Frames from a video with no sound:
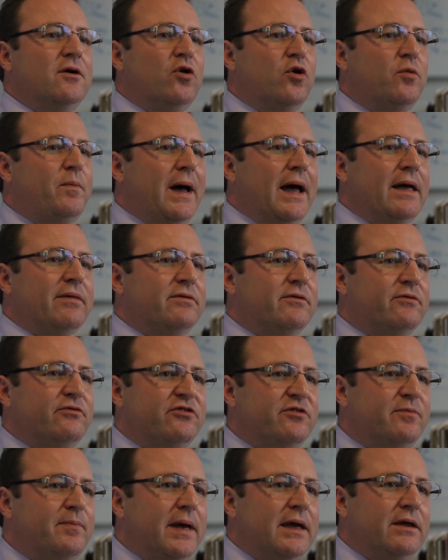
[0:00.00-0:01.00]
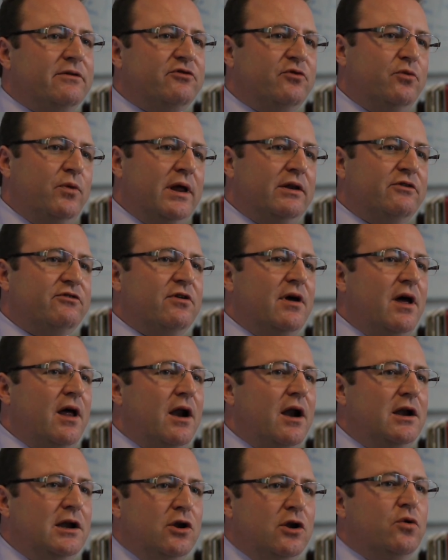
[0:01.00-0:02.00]
or patterns of speech which
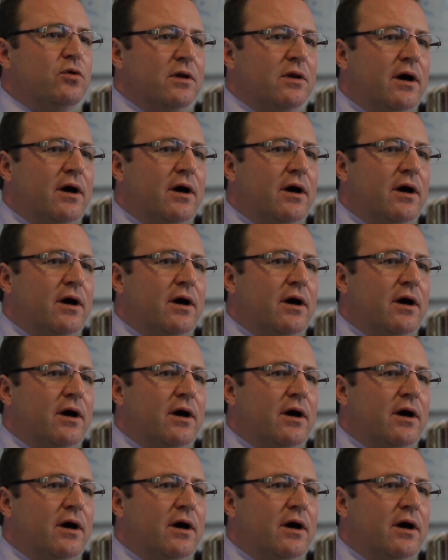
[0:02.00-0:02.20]
look